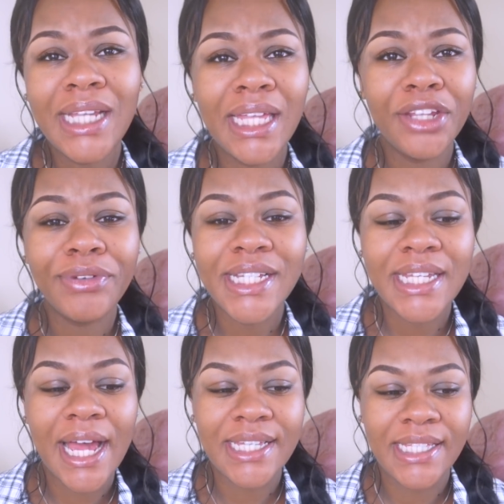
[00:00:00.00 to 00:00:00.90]
And the
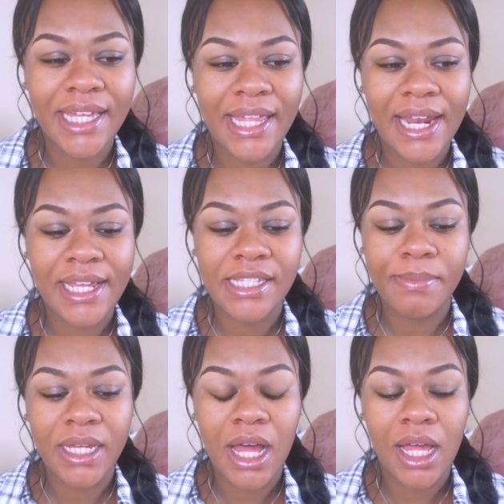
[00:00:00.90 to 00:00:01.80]
reason I say that is
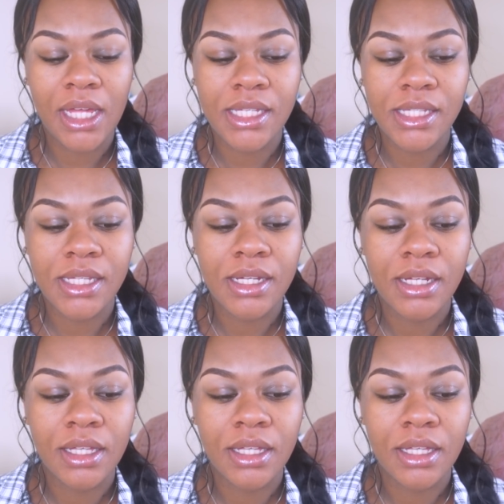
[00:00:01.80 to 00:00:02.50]
because